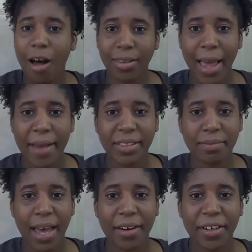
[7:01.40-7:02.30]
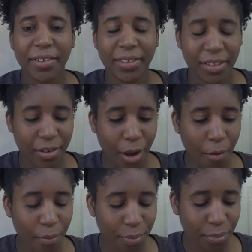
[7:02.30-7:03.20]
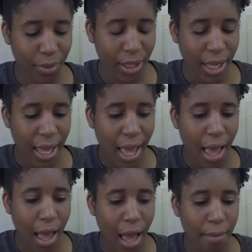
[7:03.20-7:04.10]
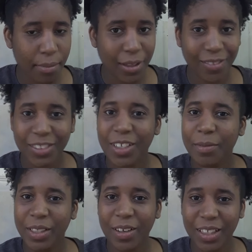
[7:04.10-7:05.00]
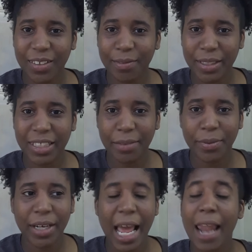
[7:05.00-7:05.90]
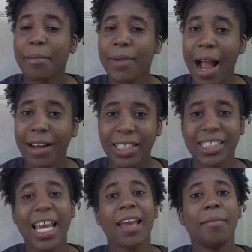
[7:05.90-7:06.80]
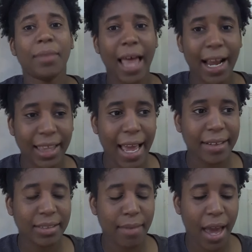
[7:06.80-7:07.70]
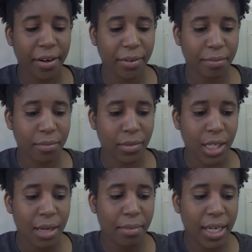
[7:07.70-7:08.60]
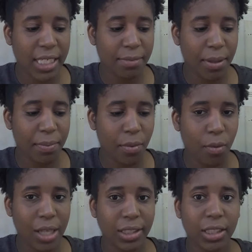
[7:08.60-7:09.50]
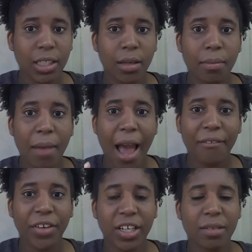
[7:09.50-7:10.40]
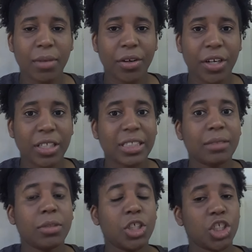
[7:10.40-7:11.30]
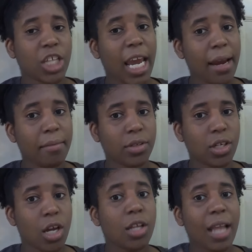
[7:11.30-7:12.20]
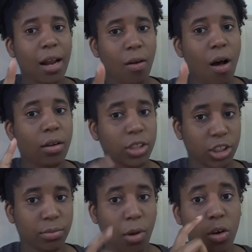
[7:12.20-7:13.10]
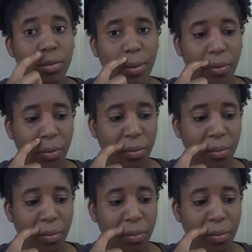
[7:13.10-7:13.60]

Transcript: lives matter, you know? The Lord told me to go a little bit deeper, and I'm proud to say Black Lives Matter, because people want African Americans to be shamed. Not all, most people,